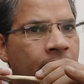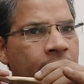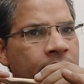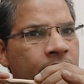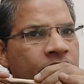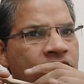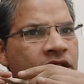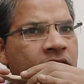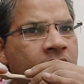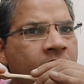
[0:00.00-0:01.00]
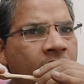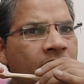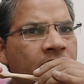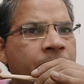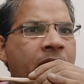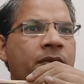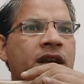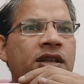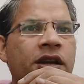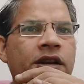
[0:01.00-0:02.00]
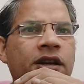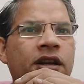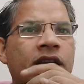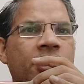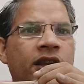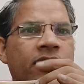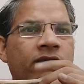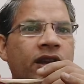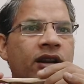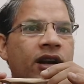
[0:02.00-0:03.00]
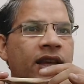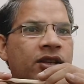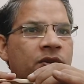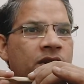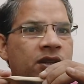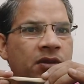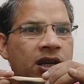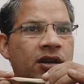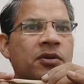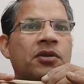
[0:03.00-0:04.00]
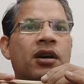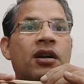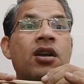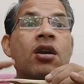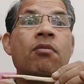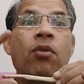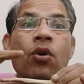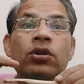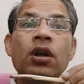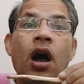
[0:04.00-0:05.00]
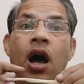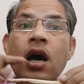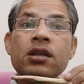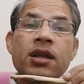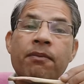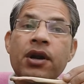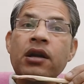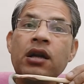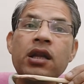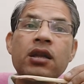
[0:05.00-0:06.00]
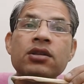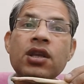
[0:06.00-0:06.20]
end is originated, another primary center giving rise to this medial two-third. Both are separately